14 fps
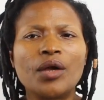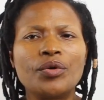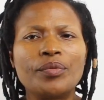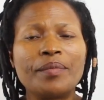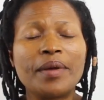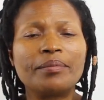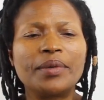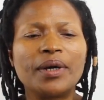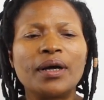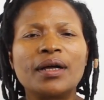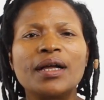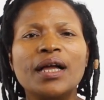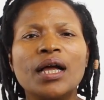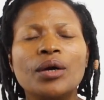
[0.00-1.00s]

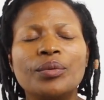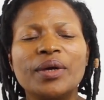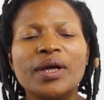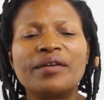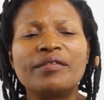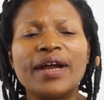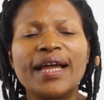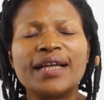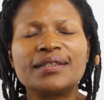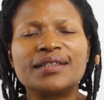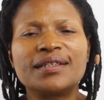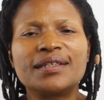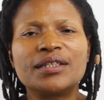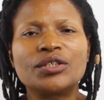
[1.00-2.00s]
Remember, we have
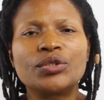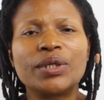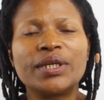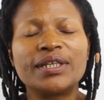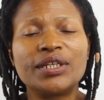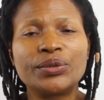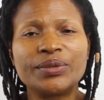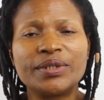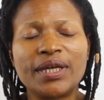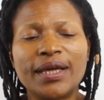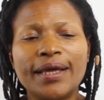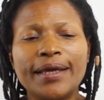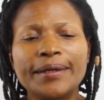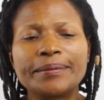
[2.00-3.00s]
entered into a new
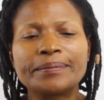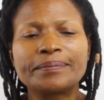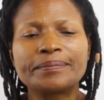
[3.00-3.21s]
day.